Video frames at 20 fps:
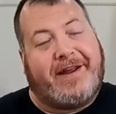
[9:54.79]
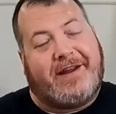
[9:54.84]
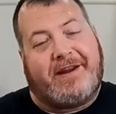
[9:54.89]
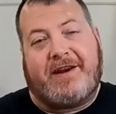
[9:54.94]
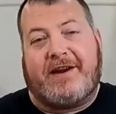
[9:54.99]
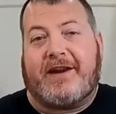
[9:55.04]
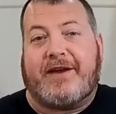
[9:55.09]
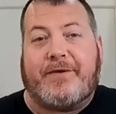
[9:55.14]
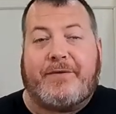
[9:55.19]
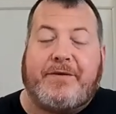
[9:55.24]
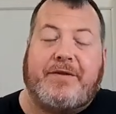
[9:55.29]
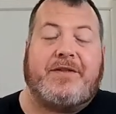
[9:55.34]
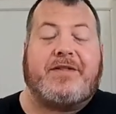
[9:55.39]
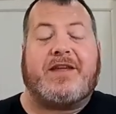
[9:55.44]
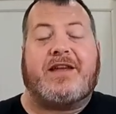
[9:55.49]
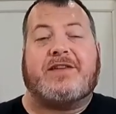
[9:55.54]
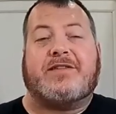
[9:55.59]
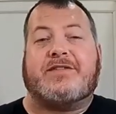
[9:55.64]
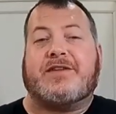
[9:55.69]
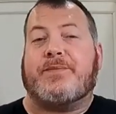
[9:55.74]
you know,
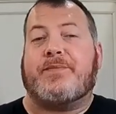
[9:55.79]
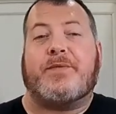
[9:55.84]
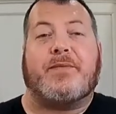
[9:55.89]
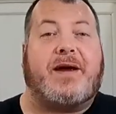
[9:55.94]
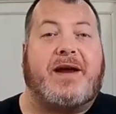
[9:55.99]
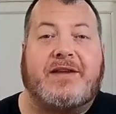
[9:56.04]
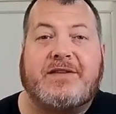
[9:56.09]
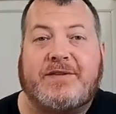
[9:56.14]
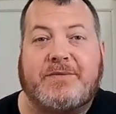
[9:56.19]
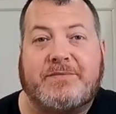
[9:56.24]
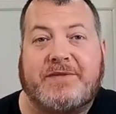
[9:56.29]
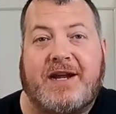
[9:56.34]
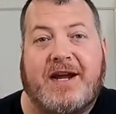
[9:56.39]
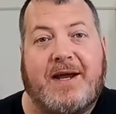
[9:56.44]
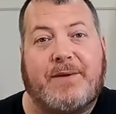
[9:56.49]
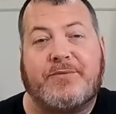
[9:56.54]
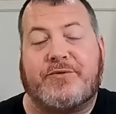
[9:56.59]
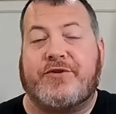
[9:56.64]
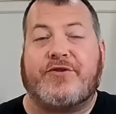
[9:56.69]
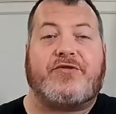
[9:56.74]
things slip your mind
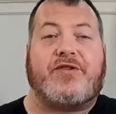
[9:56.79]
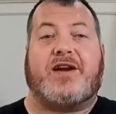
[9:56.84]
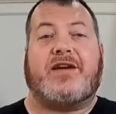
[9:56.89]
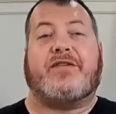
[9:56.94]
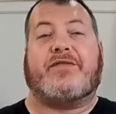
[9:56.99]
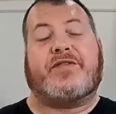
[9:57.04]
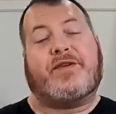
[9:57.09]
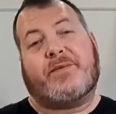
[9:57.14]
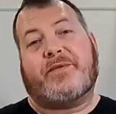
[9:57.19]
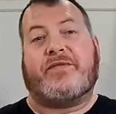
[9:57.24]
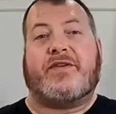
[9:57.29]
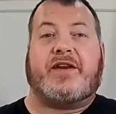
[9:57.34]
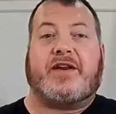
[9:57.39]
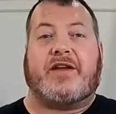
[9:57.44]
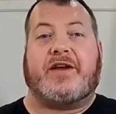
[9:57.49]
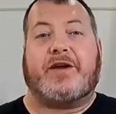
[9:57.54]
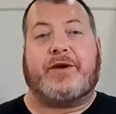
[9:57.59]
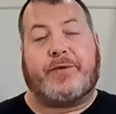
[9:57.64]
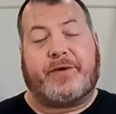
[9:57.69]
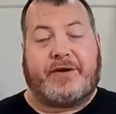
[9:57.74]
sometimes when you're trying to film a
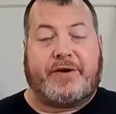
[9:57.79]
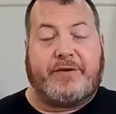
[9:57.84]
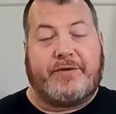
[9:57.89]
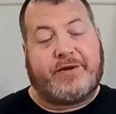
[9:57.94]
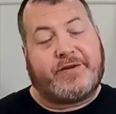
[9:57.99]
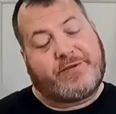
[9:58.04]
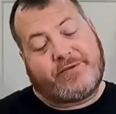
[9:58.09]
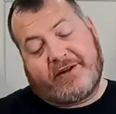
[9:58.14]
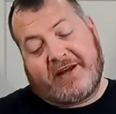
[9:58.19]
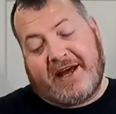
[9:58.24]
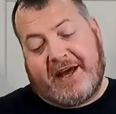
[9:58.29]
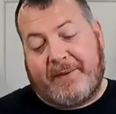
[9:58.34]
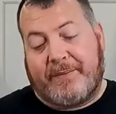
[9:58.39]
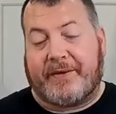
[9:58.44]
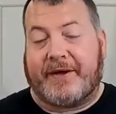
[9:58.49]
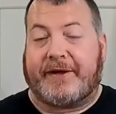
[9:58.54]
video and do this or that.